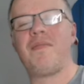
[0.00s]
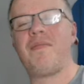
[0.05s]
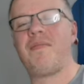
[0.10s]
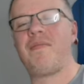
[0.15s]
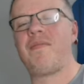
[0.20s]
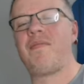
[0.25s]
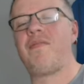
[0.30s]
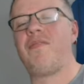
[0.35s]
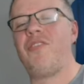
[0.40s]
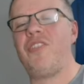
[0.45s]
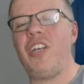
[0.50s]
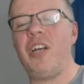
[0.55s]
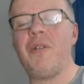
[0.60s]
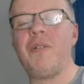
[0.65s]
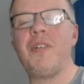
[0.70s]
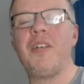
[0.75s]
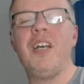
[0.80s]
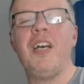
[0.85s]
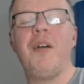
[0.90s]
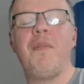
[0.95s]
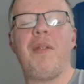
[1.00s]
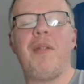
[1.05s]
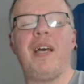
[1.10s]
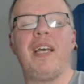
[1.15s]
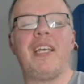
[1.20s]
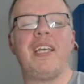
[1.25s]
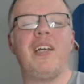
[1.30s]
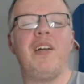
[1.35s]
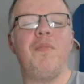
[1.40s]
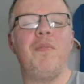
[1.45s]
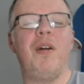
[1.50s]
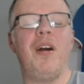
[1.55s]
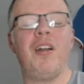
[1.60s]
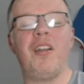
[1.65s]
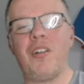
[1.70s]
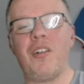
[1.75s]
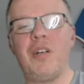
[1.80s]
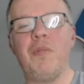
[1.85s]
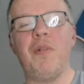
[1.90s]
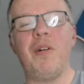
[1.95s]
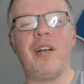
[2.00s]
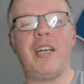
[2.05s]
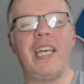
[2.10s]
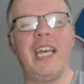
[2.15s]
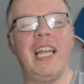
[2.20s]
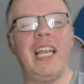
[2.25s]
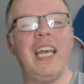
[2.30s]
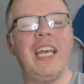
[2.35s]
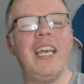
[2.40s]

Joke, play Kilmarnock, come on Killy,